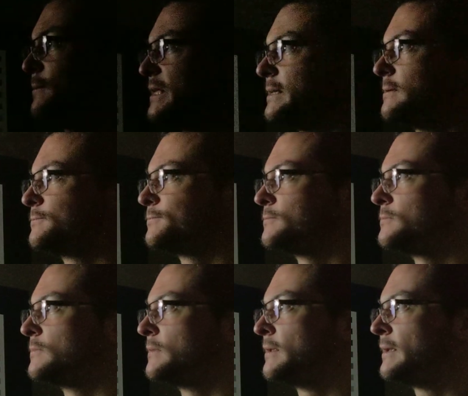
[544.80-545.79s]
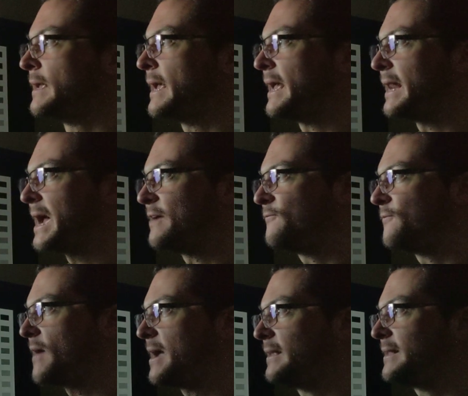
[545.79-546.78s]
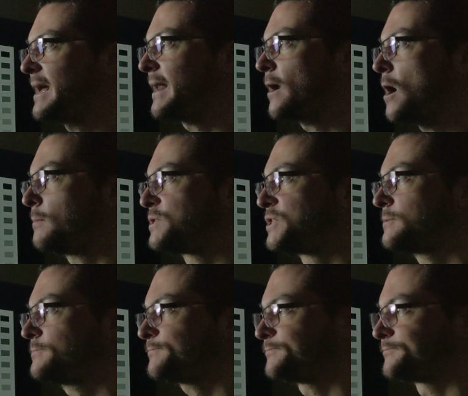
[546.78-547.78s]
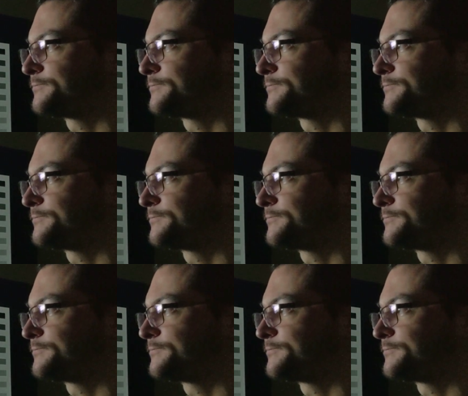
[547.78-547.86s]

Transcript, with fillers: Limited. And I find that option